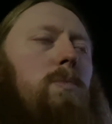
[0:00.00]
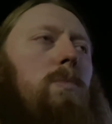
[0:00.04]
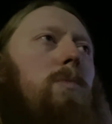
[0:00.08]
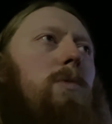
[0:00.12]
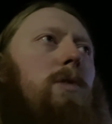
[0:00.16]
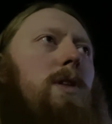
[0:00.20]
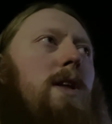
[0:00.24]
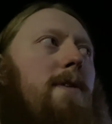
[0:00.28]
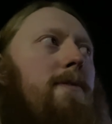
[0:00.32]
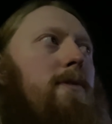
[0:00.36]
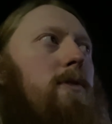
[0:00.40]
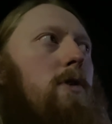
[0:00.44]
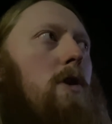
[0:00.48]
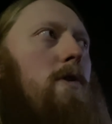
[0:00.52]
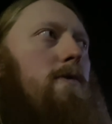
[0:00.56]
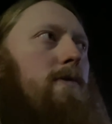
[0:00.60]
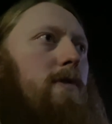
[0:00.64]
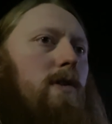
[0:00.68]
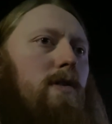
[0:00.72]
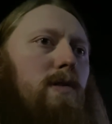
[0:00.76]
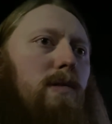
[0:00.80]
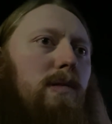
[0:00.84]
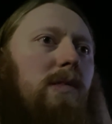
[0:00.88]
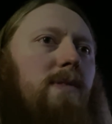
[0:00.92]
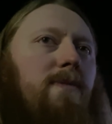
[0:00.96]

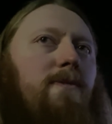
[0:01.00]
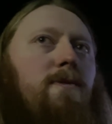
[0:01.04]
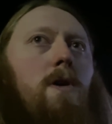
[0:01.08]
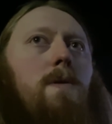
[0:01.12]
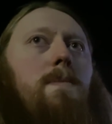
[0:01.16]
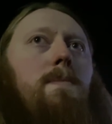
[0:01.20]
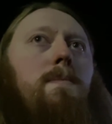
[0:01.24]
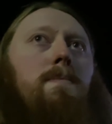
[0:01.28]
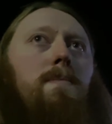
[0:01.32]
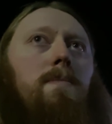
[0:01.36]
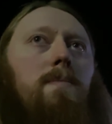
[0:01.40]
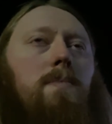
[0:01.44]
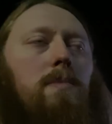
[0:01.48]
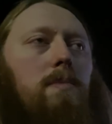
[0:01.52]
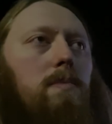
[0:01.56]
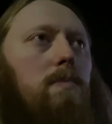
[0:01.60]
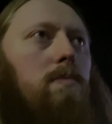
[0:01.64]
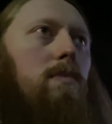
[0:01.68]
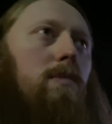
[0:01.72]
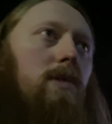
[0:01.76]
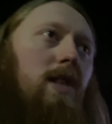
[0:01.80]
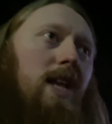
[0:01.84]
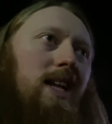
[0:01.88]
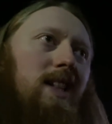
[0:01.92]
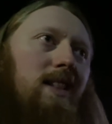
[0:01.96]
leftovers from
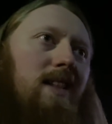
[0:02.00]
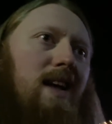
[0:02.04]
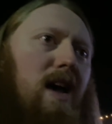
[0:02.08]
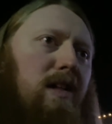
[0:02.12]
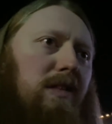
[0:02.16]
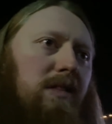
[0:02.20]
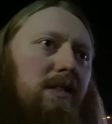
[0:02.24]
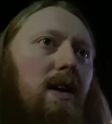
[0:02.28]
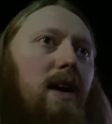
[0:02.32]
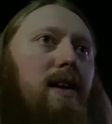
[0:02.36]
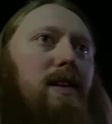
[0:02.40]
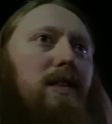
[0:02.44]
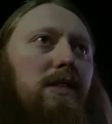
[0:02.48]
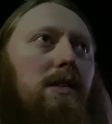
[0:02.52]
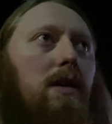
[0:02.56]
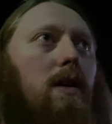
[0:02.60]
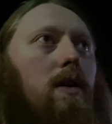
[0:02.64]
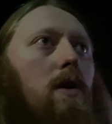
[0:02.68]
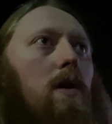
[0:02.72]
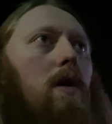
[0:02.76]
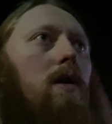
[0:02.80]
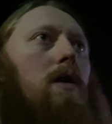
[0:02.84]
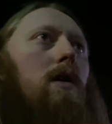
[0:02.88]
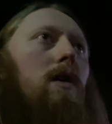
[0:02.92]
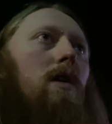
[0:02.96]
like last night's
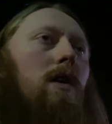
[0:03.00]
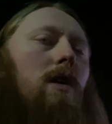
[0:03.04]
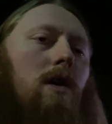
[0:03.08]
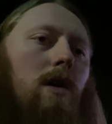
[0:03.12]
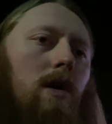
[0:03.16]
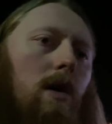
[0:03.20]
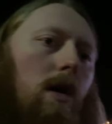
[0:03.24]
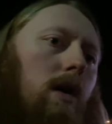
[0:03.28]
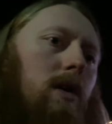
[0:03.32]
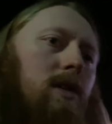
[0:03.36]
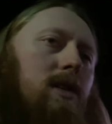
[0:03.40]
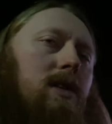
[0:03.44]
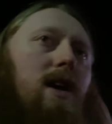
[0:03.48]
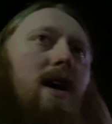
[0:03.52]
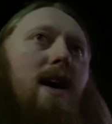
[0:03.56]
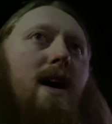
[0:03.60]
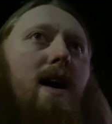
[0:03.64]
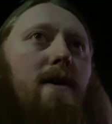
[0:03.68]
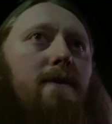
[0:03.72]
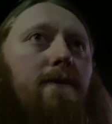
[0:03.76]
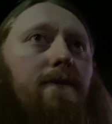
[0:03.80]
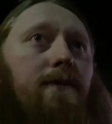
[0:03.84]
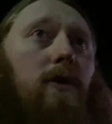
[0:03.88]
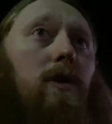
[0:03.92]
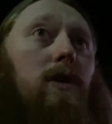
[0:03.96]
dinner to
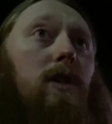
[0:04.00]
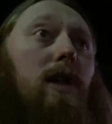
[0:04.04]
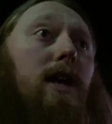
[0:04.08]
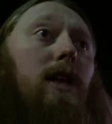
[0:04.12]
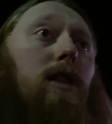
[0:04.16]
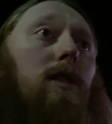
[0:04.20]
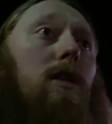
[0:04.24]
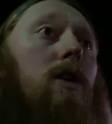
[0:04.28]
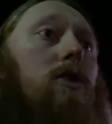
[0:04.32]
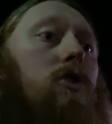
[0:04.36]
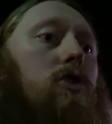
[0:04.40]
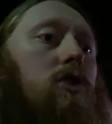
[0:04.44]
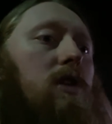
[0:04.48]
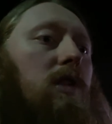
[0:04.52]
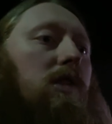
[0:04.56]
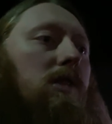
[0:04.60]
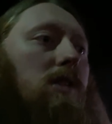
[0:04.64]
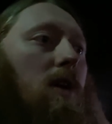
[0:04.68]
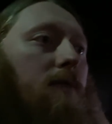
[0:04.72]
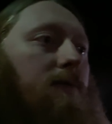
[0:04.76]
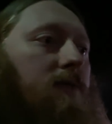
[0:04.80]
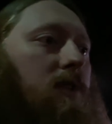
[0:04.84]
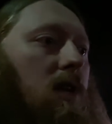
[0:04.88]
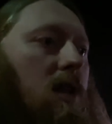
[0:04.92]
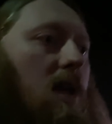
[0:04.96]
have for like lunch and
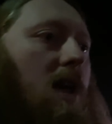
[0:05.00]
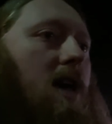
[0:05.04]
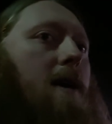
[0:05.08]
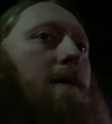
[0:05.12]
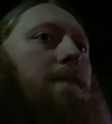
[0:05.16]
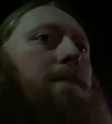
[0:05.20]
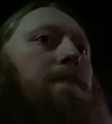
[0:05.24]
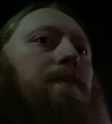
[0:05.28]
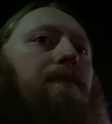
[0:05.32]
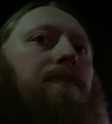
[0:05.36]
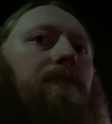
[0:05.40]
stuff today.